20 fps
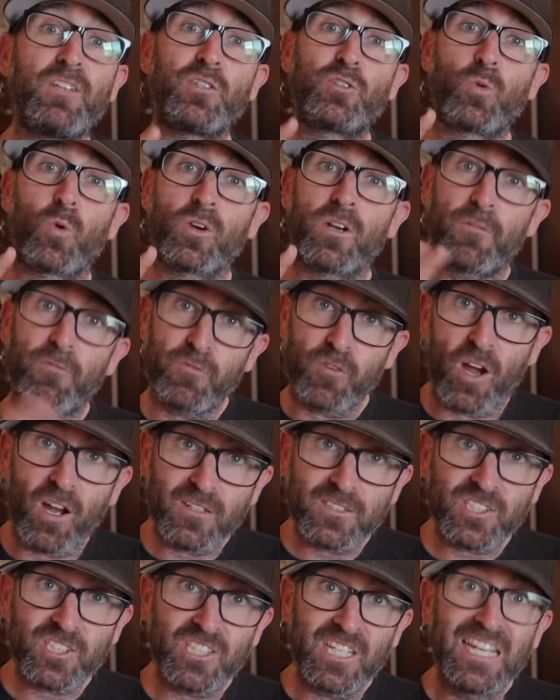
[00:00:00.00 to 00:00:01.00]
the Tour de
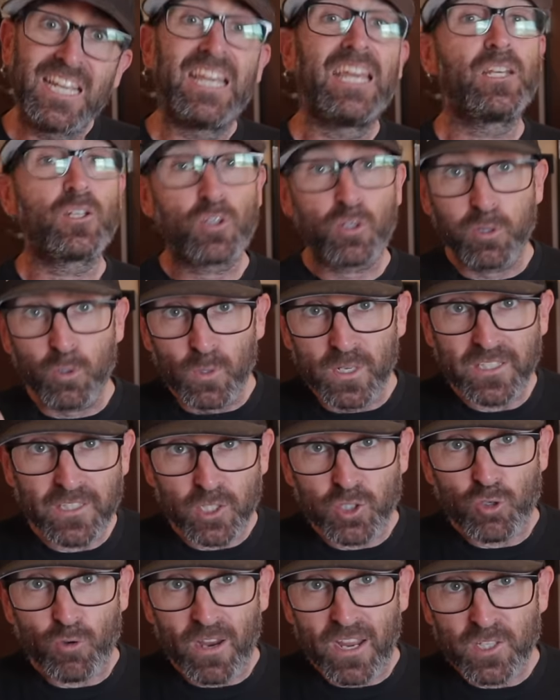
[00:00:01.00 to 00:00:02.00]
France, including the
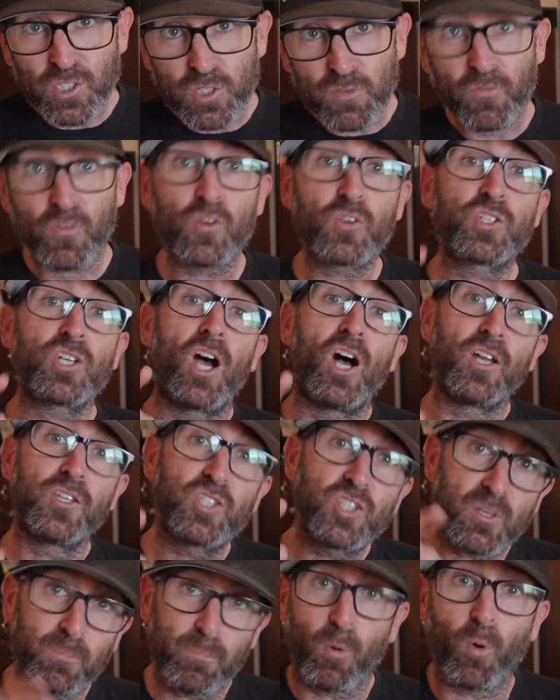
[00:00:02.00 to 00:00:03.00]
transfers,
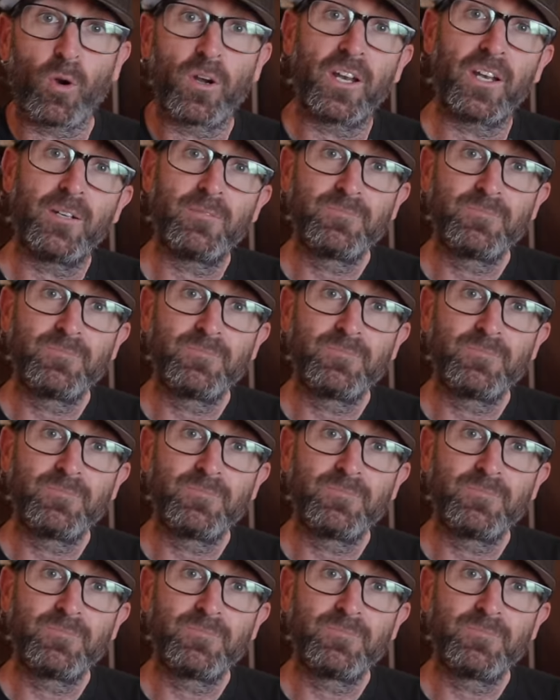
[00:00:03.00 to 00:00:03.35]
unsupported.